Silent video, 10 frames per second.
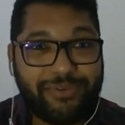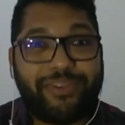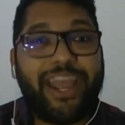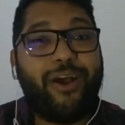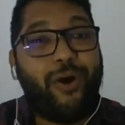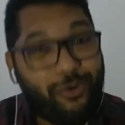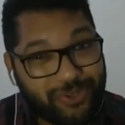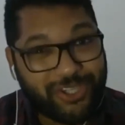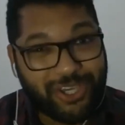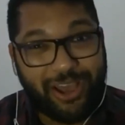with their own
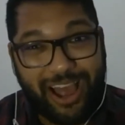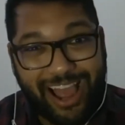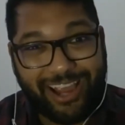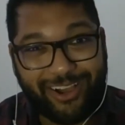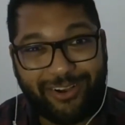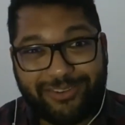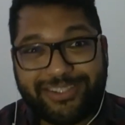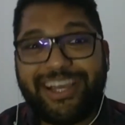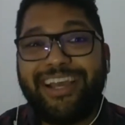child.